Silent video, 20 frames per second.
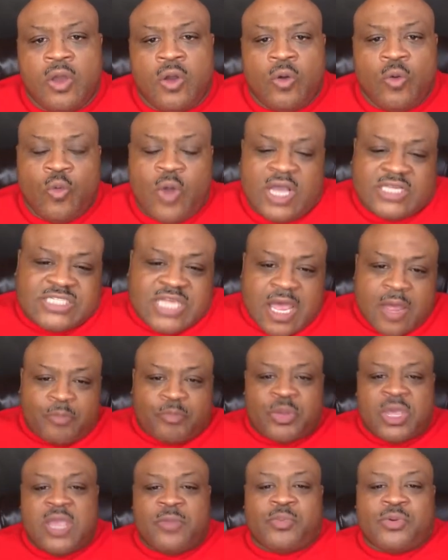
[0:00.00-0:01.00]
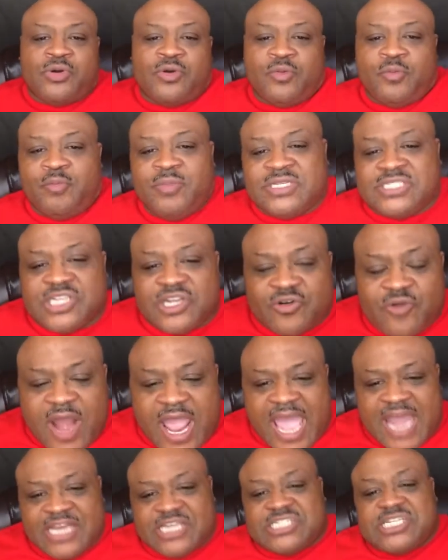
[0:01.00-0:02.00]
What's up, people? Mr.
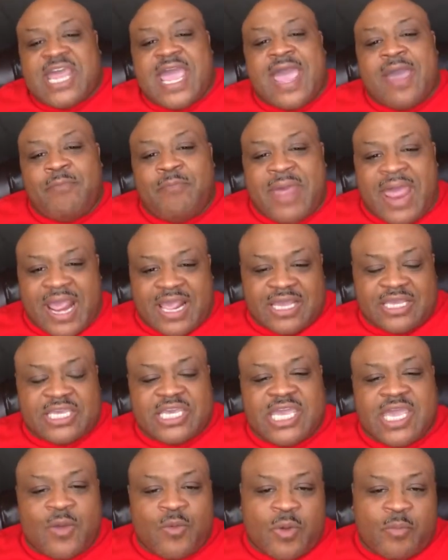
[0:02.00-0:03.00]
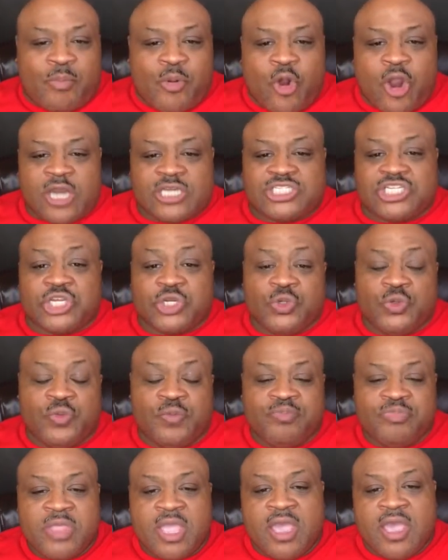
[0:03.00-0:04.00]
Grind and Shine back again with part 2
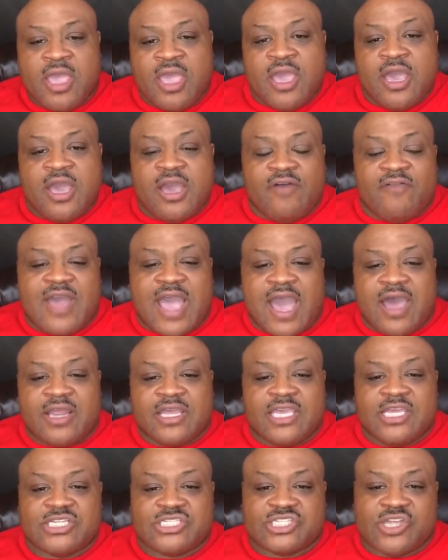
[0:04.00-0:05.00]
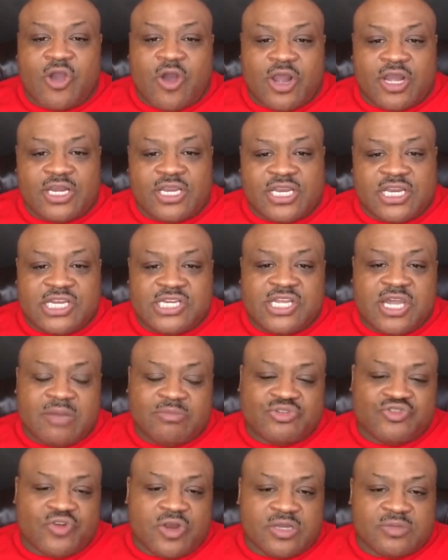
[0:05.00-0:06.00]
of how to get started in the
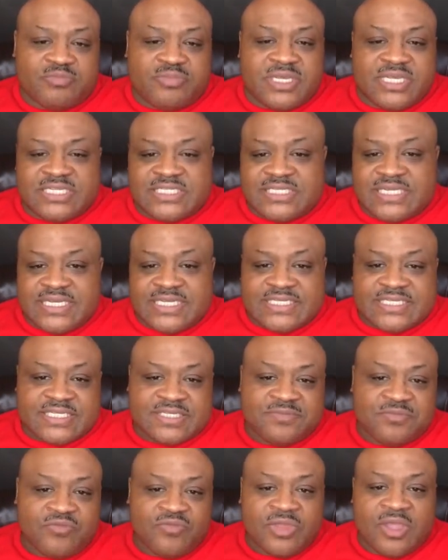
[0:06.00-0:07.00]
dump truck business.